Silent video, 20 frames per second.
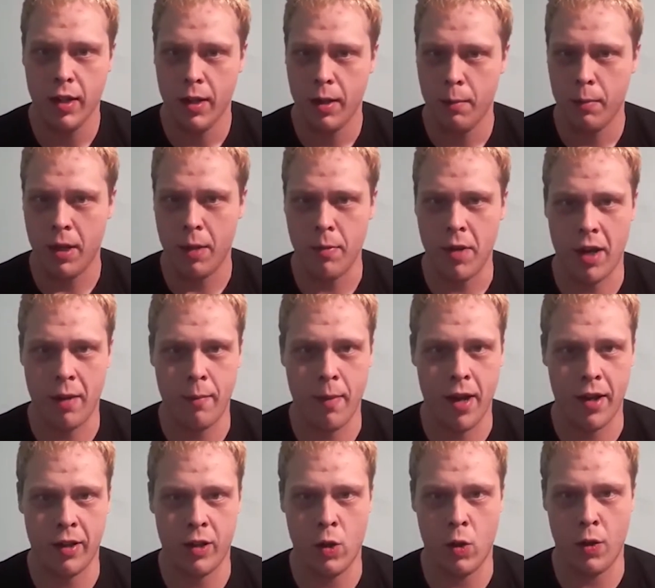But I'm not about
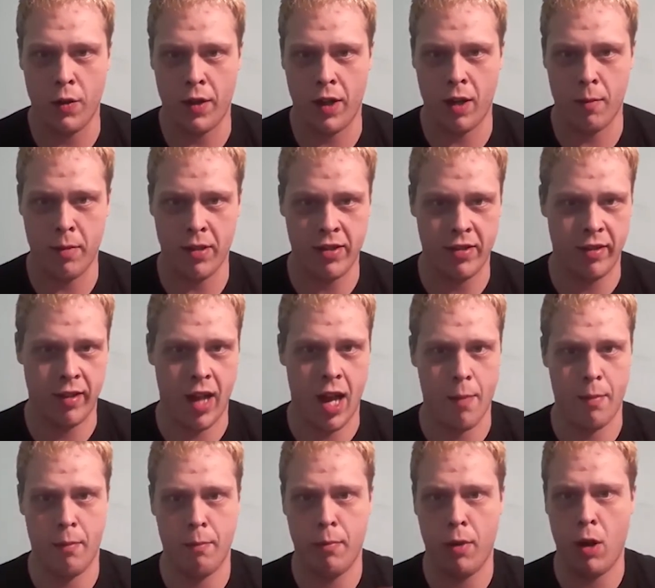to go in there and be
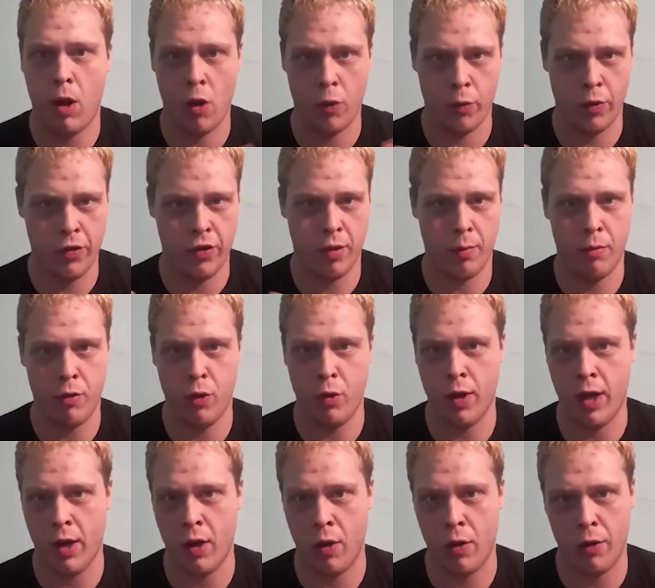slapping balls with some dude
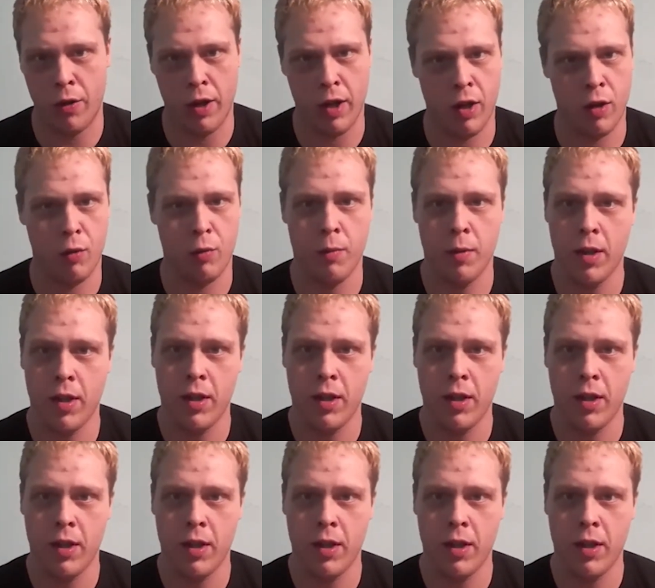I don't know.